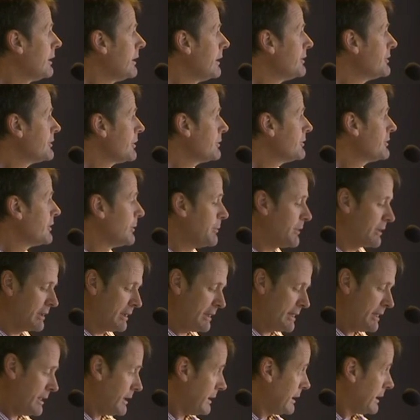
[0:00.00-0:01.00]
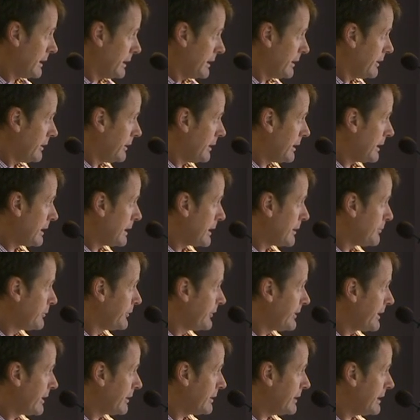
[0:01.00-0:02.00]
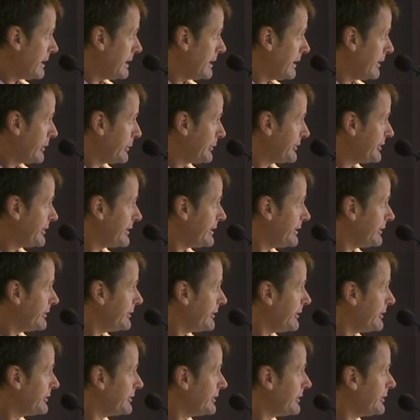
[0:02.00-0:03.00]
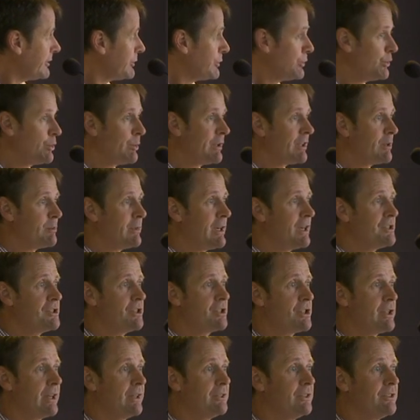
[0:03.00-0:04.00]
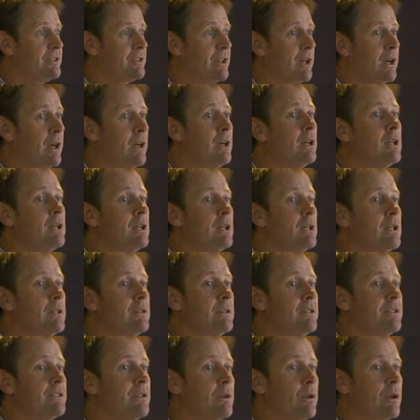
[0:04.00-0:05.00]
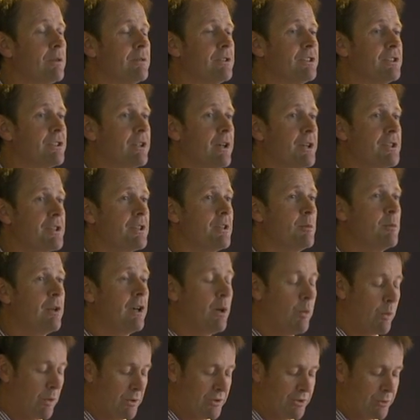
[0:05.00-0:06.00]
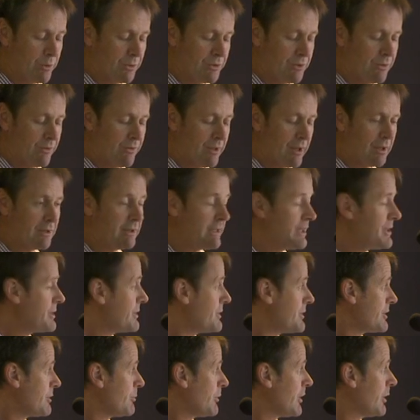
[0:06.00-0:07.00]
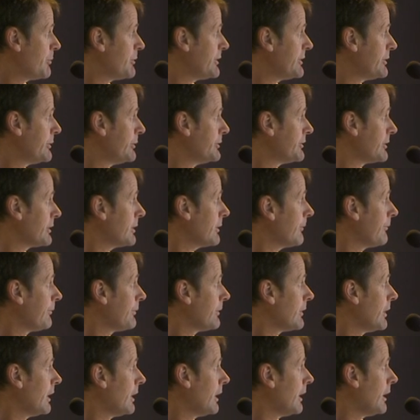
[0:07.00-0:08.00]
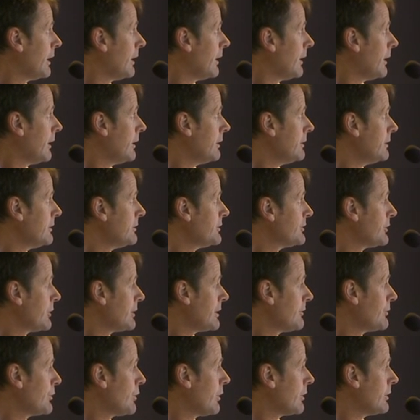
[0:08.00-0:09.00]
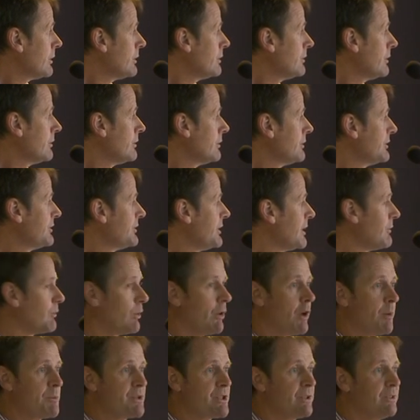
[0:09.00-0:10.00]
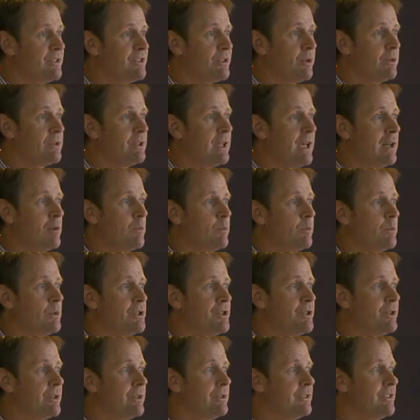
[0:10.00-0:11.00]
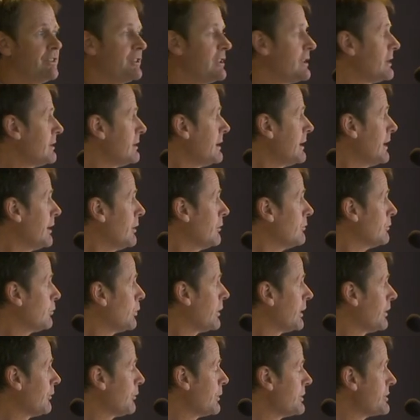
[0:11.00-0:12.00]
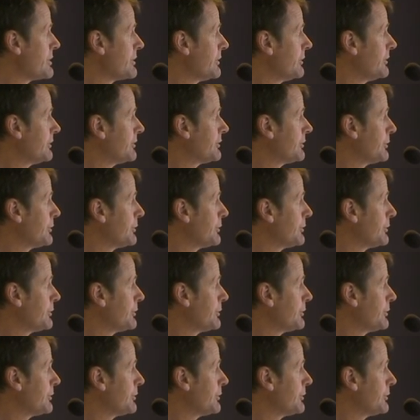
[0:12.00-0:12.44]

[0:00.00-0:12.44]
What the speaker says: And so typically, down here you'll see in TC2 where the major changes are, there's a lot of discussion about what sorts of foundations you might be using. And so they've got several options on that, which you can see in there, one of which is